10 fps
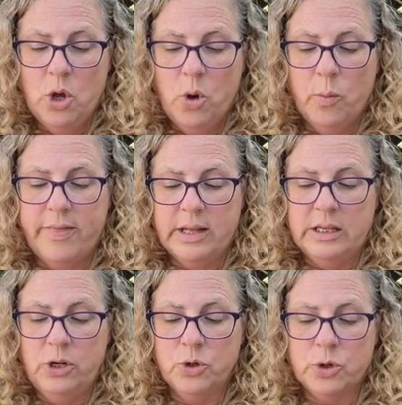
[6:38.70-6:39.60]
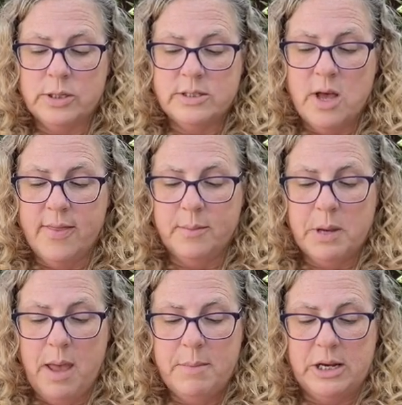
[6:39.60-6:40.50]
When the little girl saw them
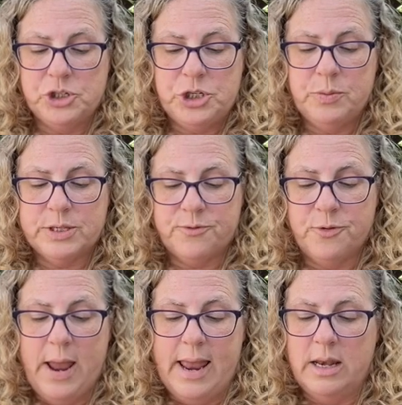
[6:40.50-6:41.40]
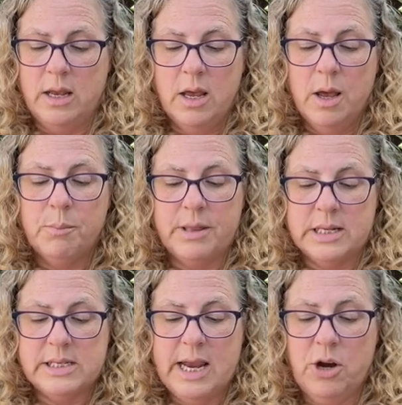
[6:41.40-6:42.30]
coming, she was afraid, but
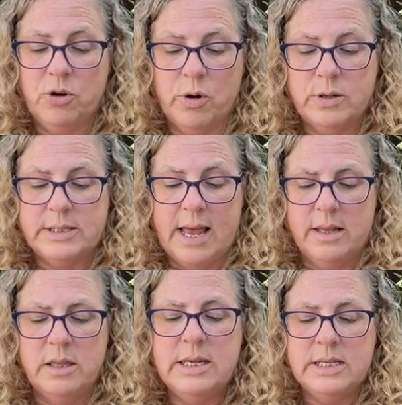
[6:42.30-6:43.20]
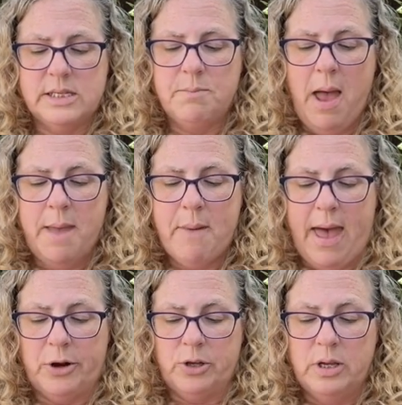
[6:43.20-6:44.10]
the Scarecrow said, "This is my
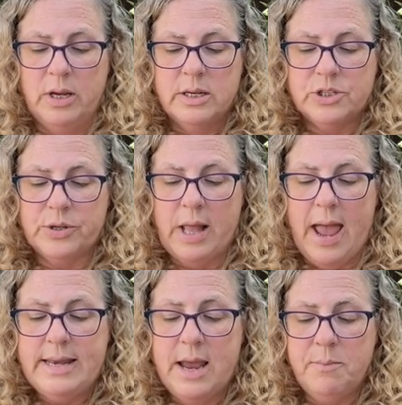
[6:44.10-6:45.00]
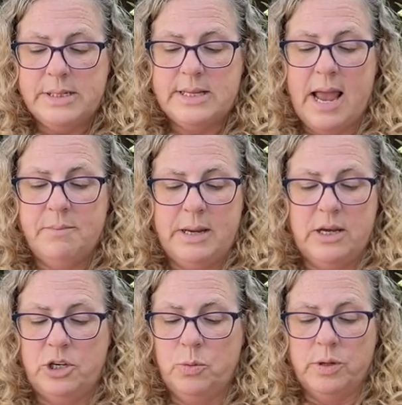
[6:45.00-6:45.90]
battle, so lie down beside
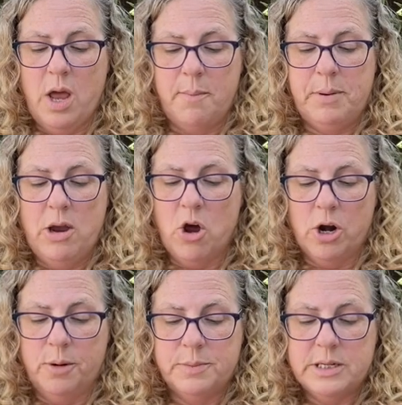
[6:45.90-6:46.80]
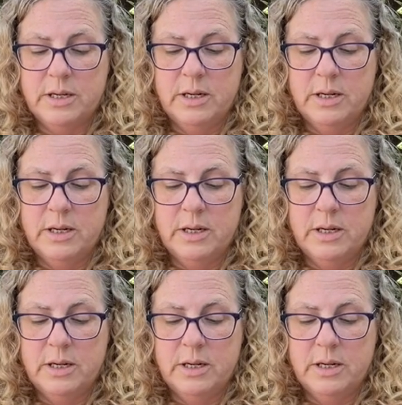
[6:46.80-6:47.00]
me and you will not be harmed."